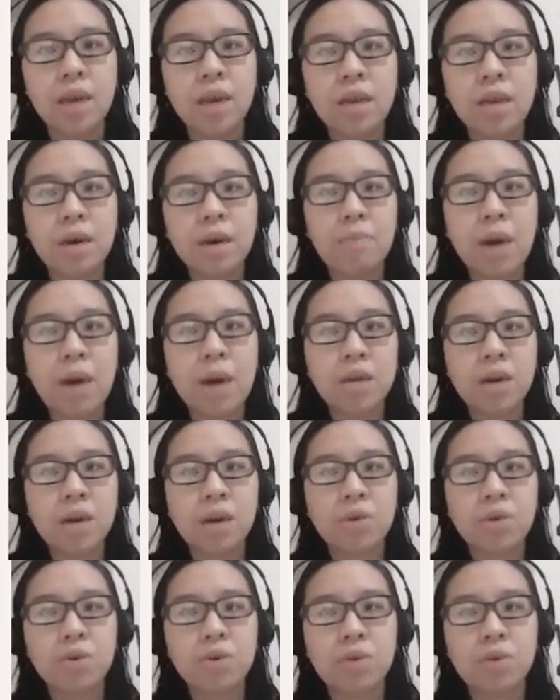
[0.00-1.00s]
In the bar
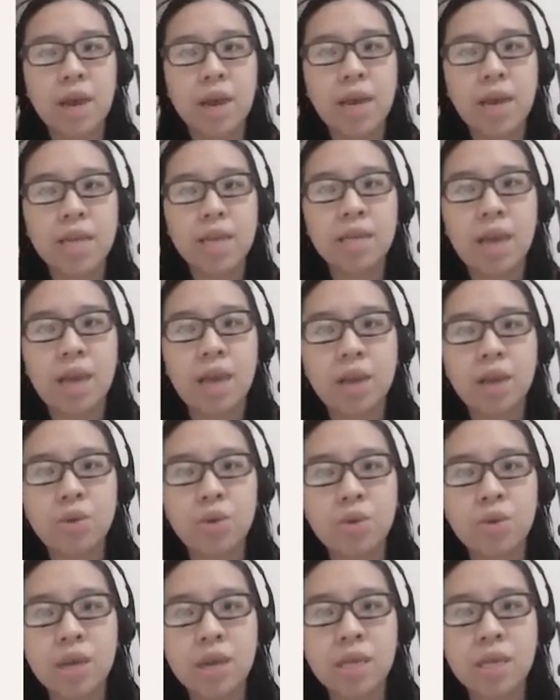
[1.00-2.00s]
chart on the right-hand side,
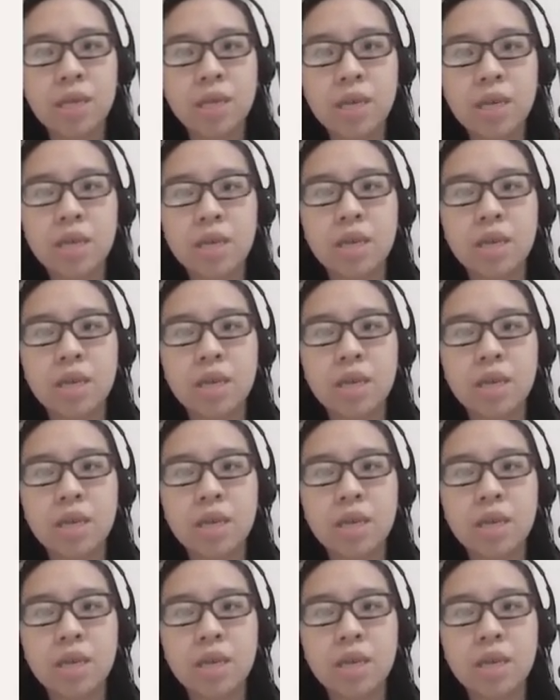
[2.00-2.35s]
you can see